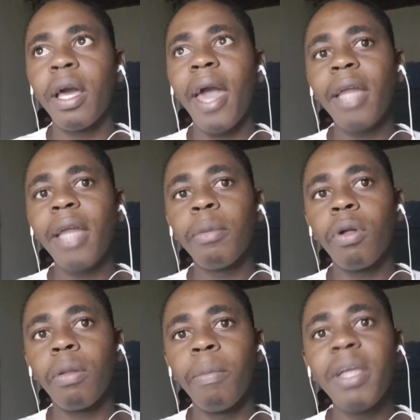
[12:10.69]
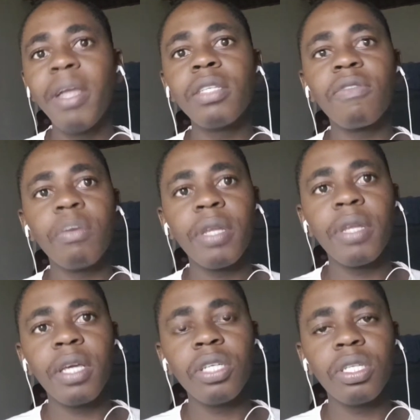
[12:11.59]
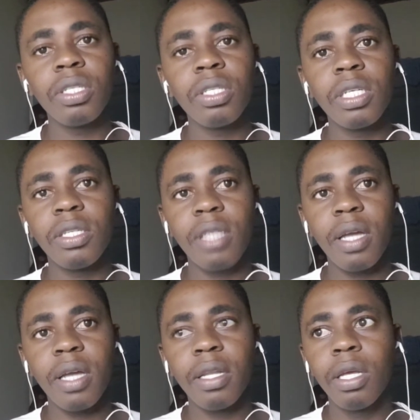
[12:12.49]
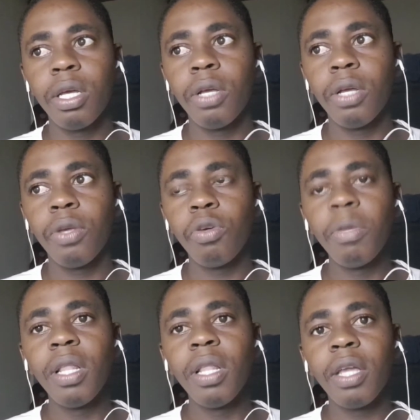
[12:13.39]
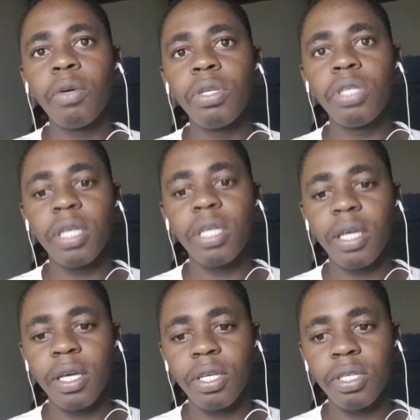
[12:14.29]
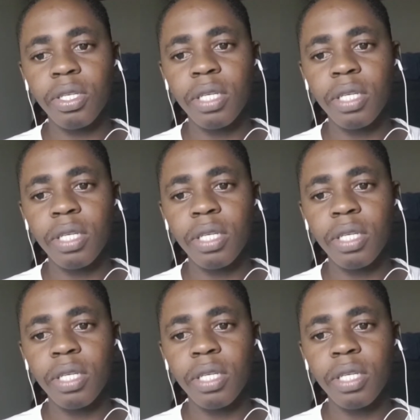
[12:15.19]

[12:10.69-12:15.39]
animal means of communication is that human language is